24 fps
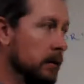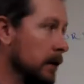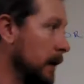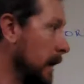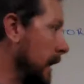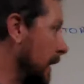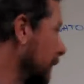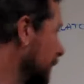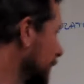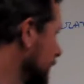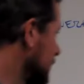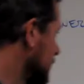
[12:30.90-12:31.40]

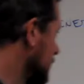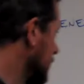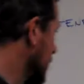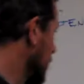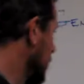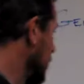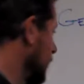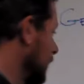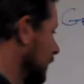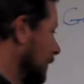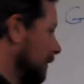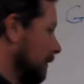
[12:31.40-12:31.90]
I would
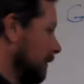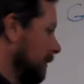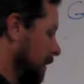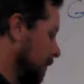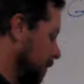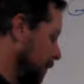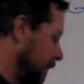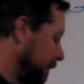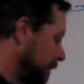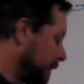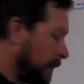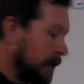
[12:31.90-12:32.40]
say a
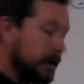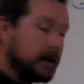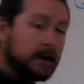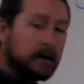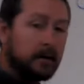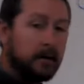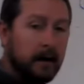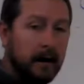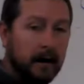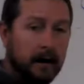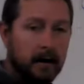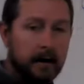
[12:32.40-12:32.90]

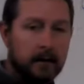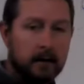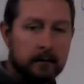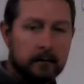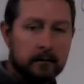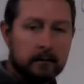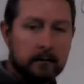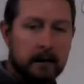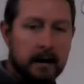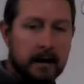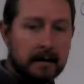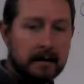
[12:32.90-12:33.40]
refrigerator
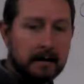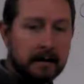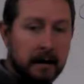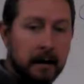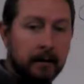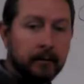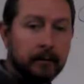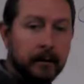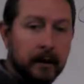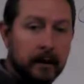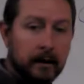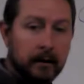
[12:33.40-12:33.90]
is
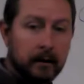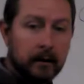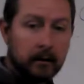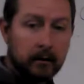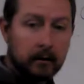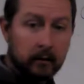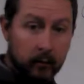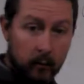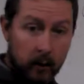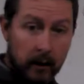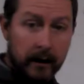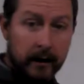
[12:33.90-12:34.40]
something you're
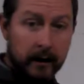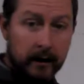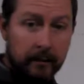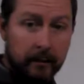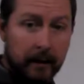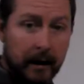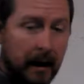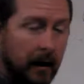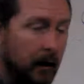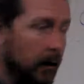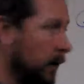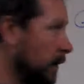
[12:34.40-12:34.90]
wanting to
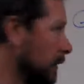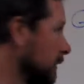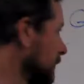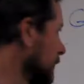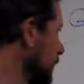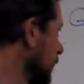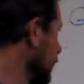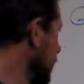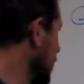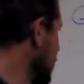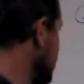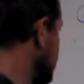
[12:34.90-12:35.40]
power.
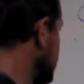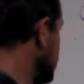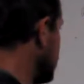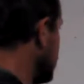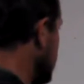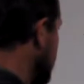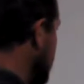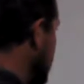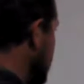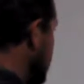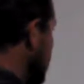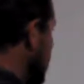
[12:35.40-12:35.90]
So let's
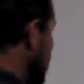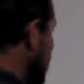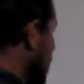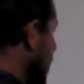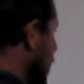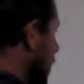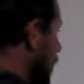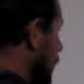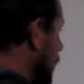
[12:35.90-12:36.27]
say a